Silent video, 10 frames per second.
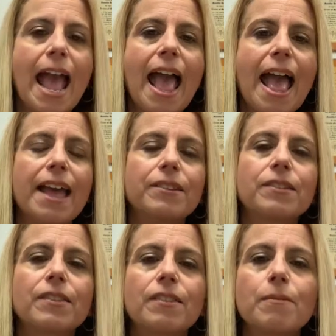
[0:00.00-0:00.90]
And
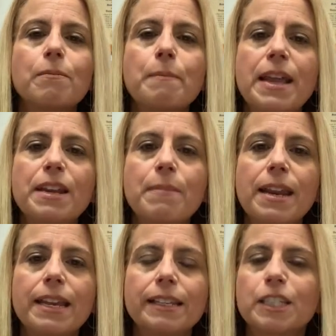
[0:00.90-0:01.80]

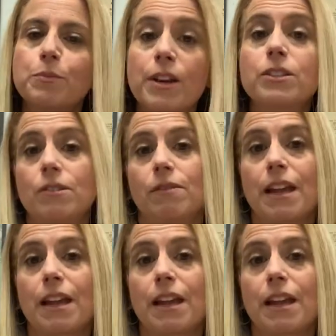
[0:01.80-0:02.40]
it spreads